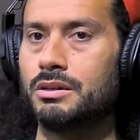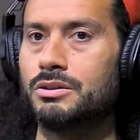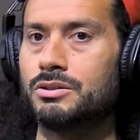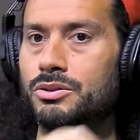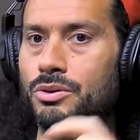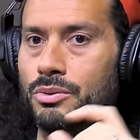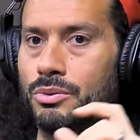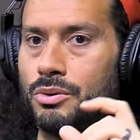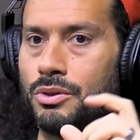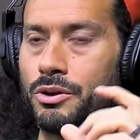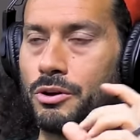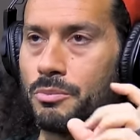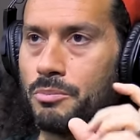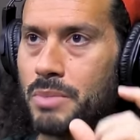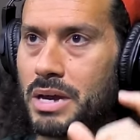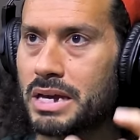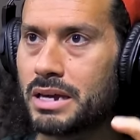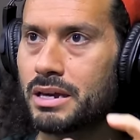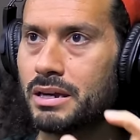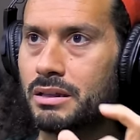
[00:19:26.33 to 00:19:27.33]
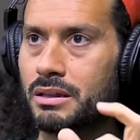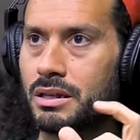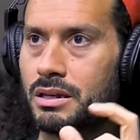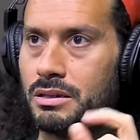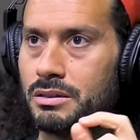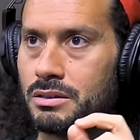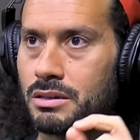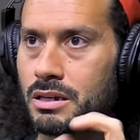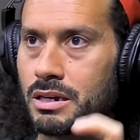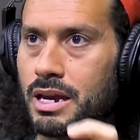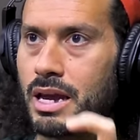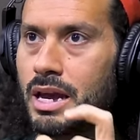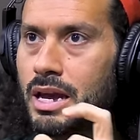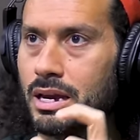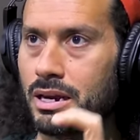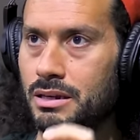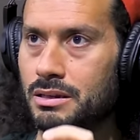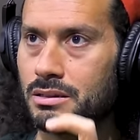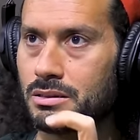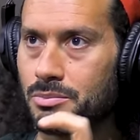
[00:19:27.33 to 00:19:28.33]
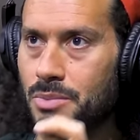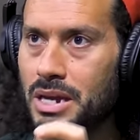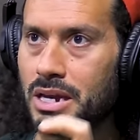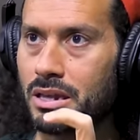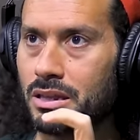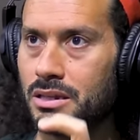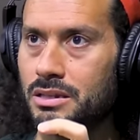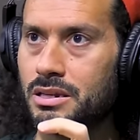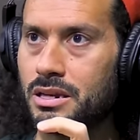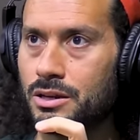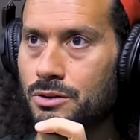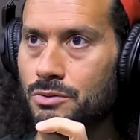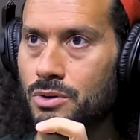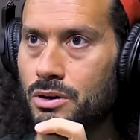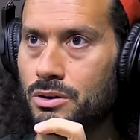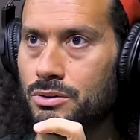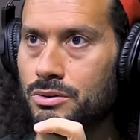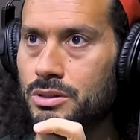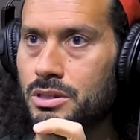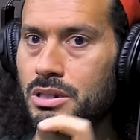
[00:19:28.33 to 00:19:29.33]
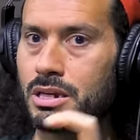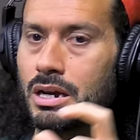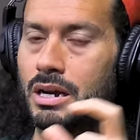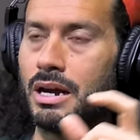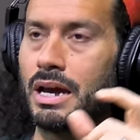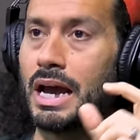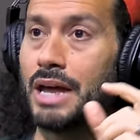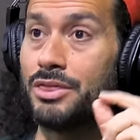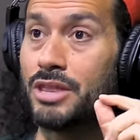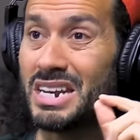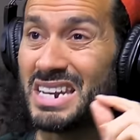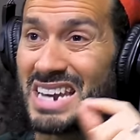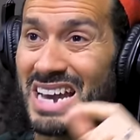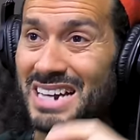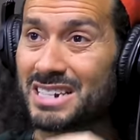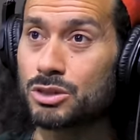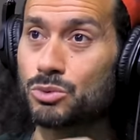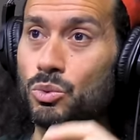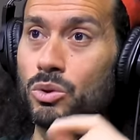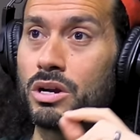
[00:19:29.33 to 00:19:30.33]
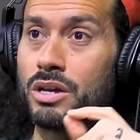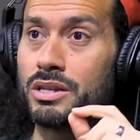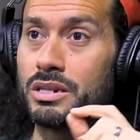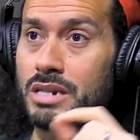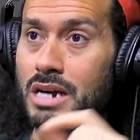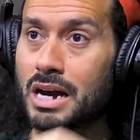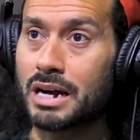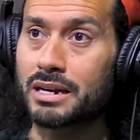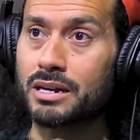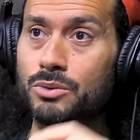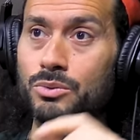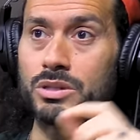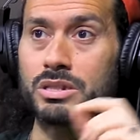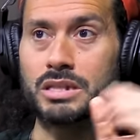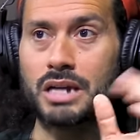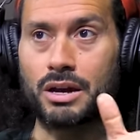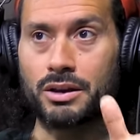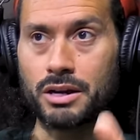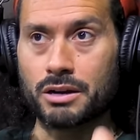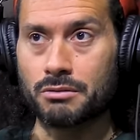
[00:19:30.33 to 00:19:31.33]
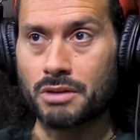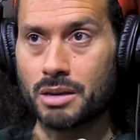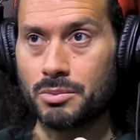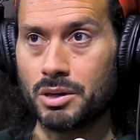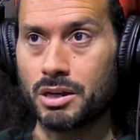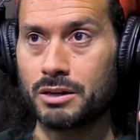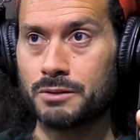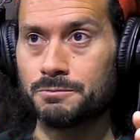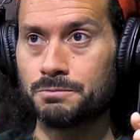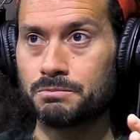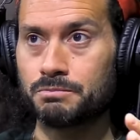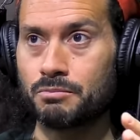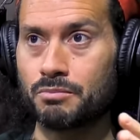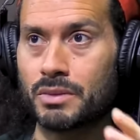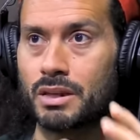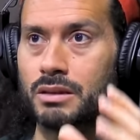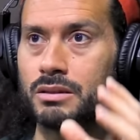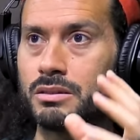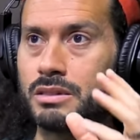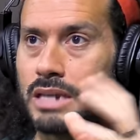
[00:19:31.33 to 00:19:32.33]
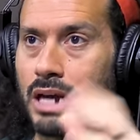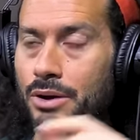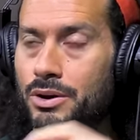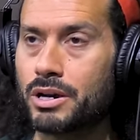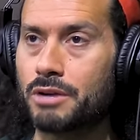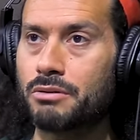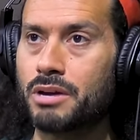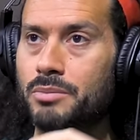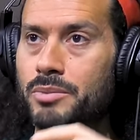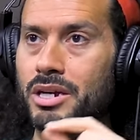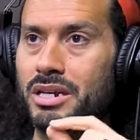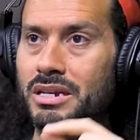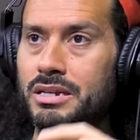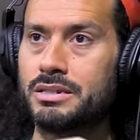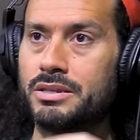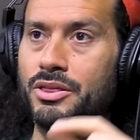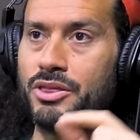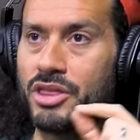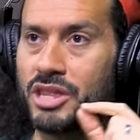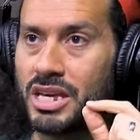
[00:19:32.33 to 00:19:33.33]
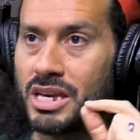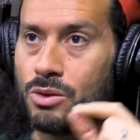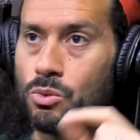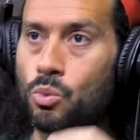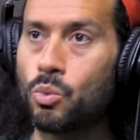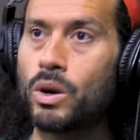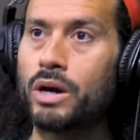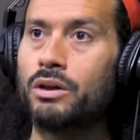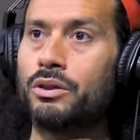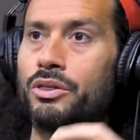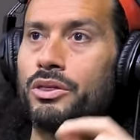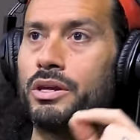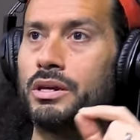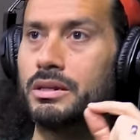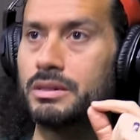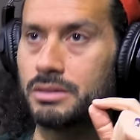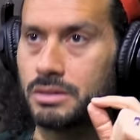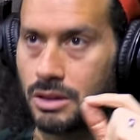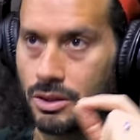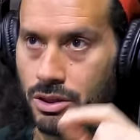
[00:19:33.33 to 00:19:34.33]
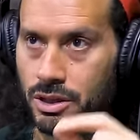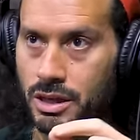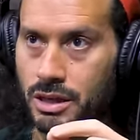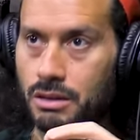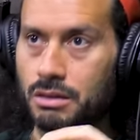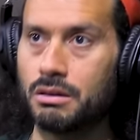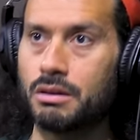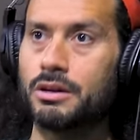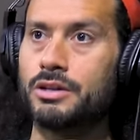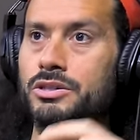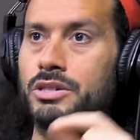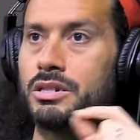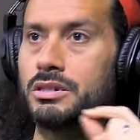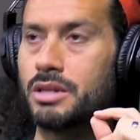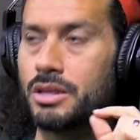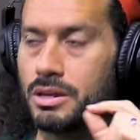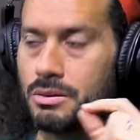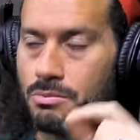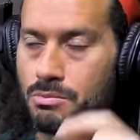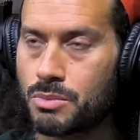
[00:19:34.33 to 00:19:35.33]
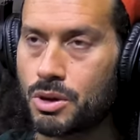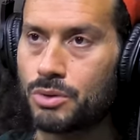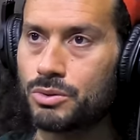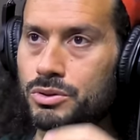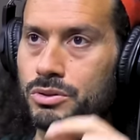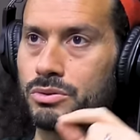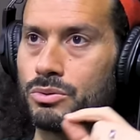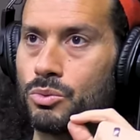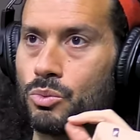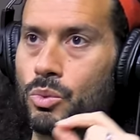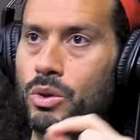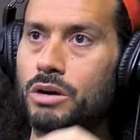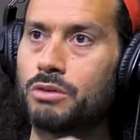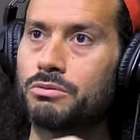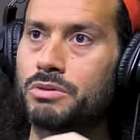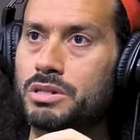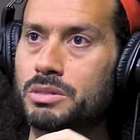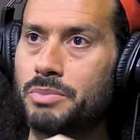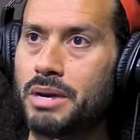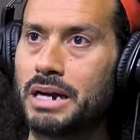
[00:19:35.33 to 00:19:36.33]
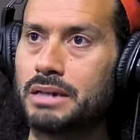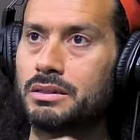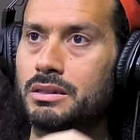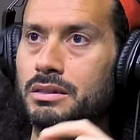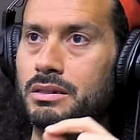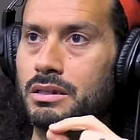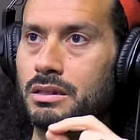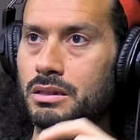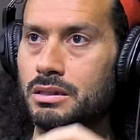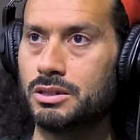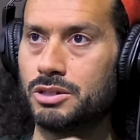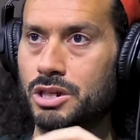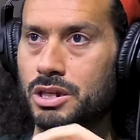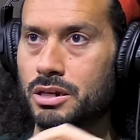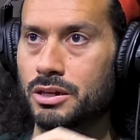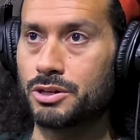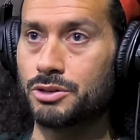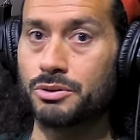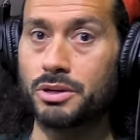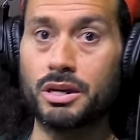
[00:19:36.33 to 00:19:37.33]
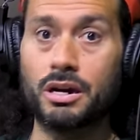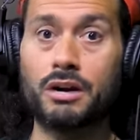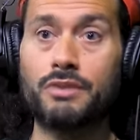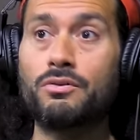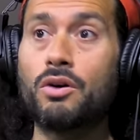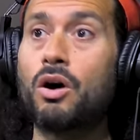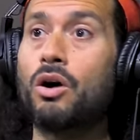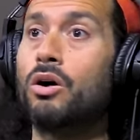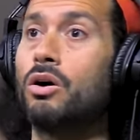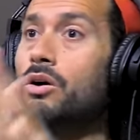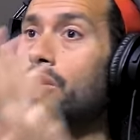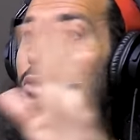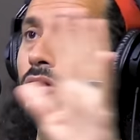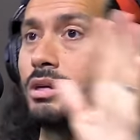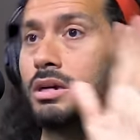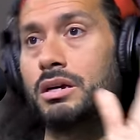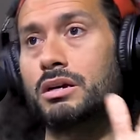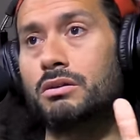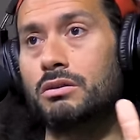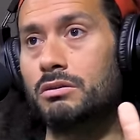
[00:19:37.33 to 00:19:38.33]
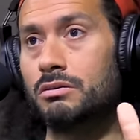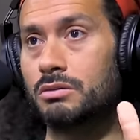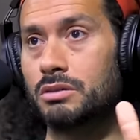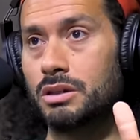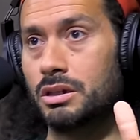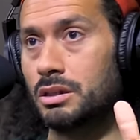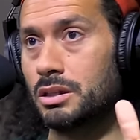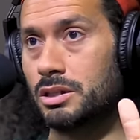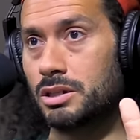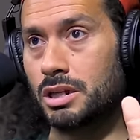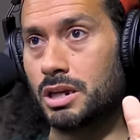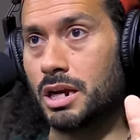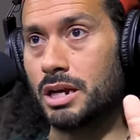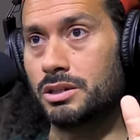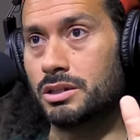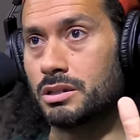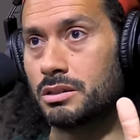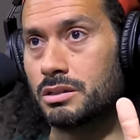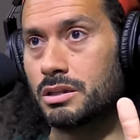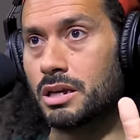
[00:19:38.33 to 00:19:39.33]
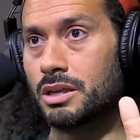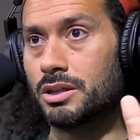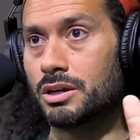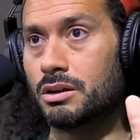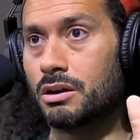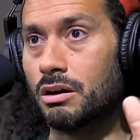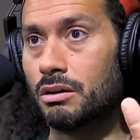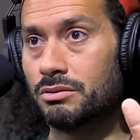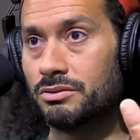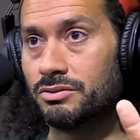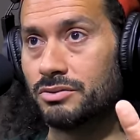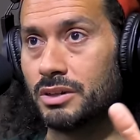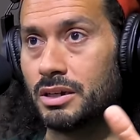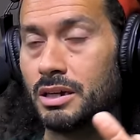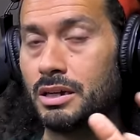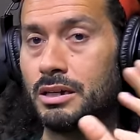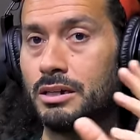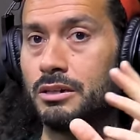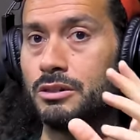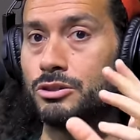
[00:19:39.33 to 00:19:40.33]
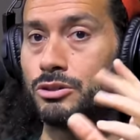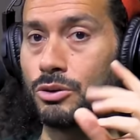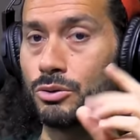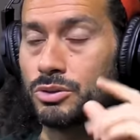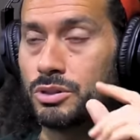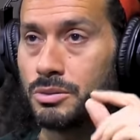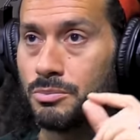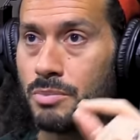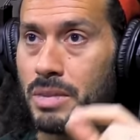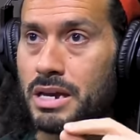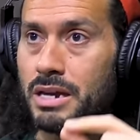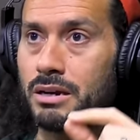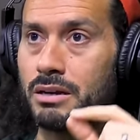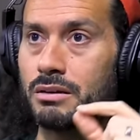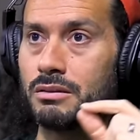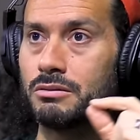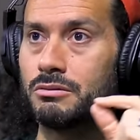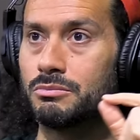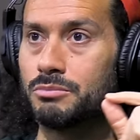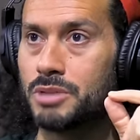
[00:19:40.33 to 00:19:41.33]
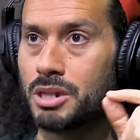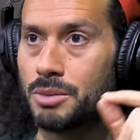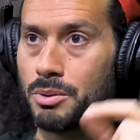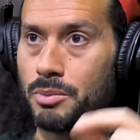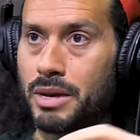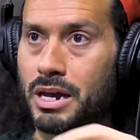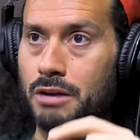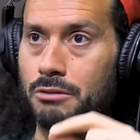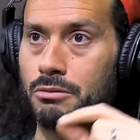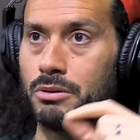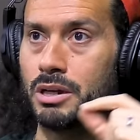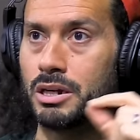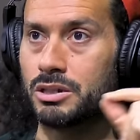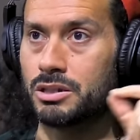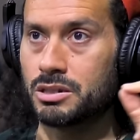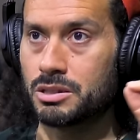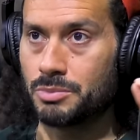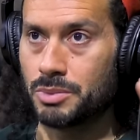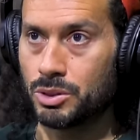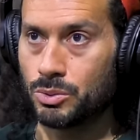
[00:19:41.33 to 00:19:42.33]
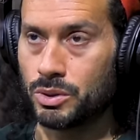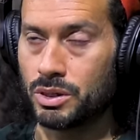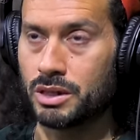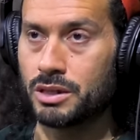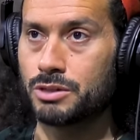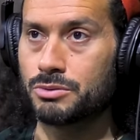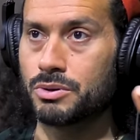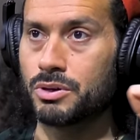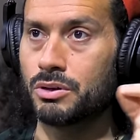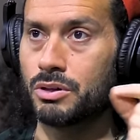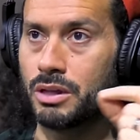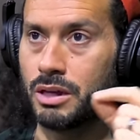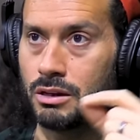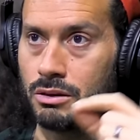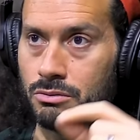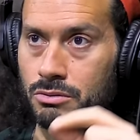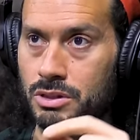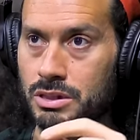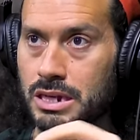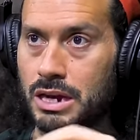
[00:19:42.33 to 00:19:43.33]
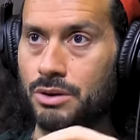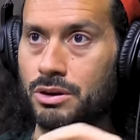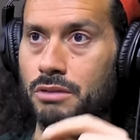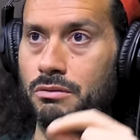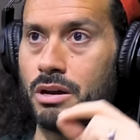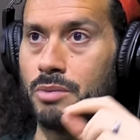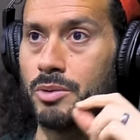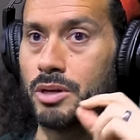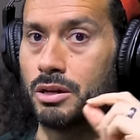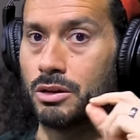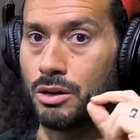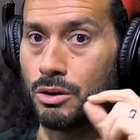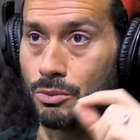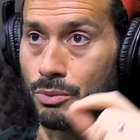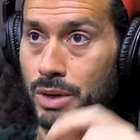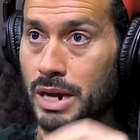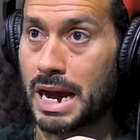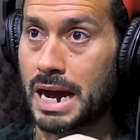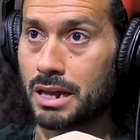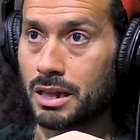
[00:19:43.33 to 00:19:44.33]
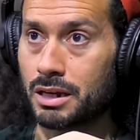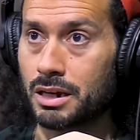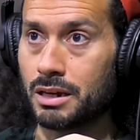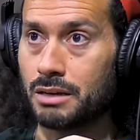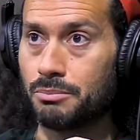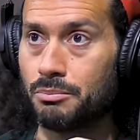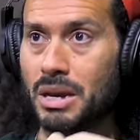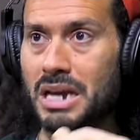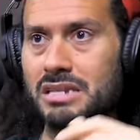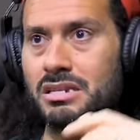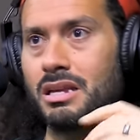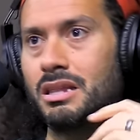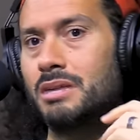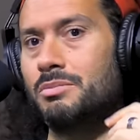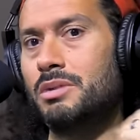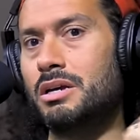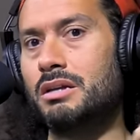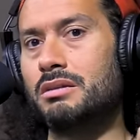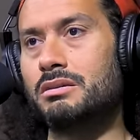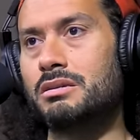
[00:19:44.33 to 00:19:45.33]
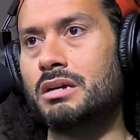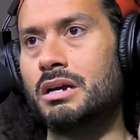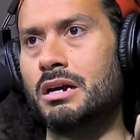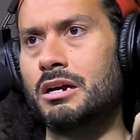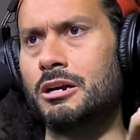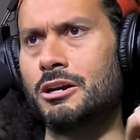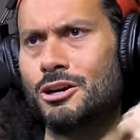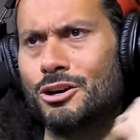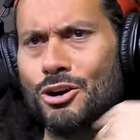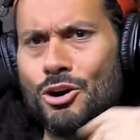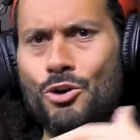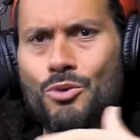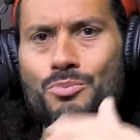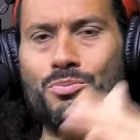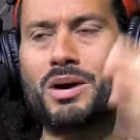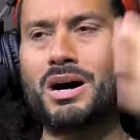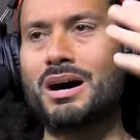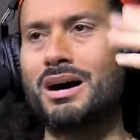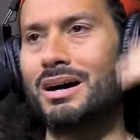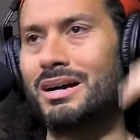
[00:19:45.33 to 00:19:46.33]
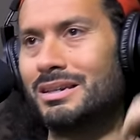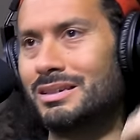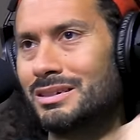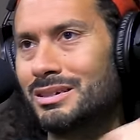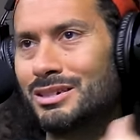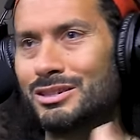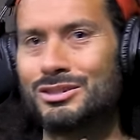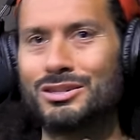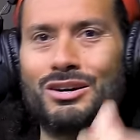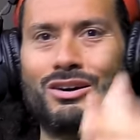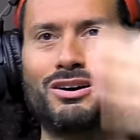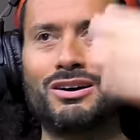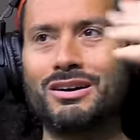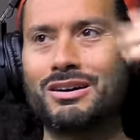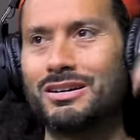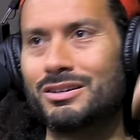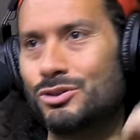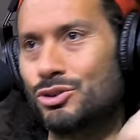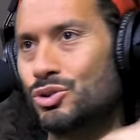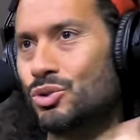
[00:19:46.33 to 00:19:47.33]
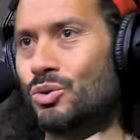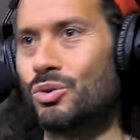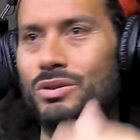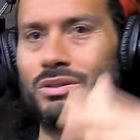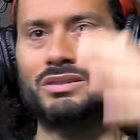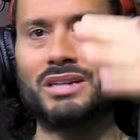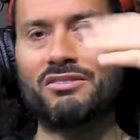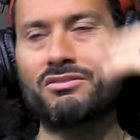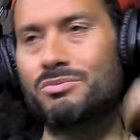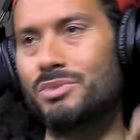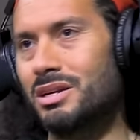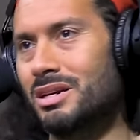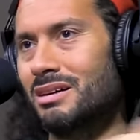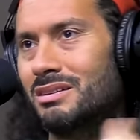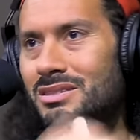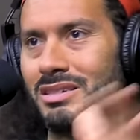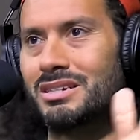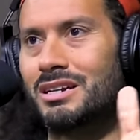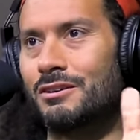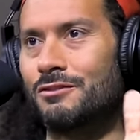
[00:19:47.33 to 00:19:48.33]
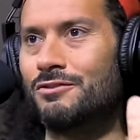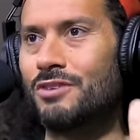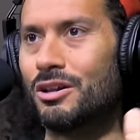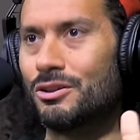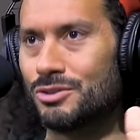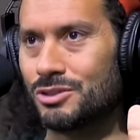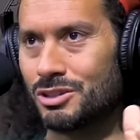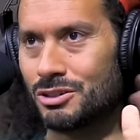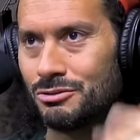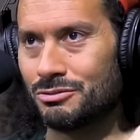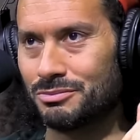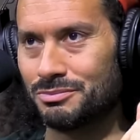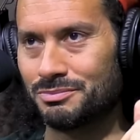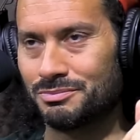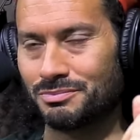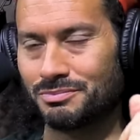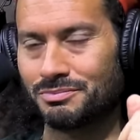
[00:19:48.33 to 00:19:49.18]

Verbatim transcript: So they're making these gains, making these inroads. And the next one on the docket was Saudi Arabia. Saudi Arabia is the wealthiest, the largest, the most well respected Khaliji country of all the Khaliji nations in the Gulf. So to make diplomatic relations between Israel and Saudi Arabia a reality basically means Oman, Qatar, Jordan, everybody else is going to follow suit.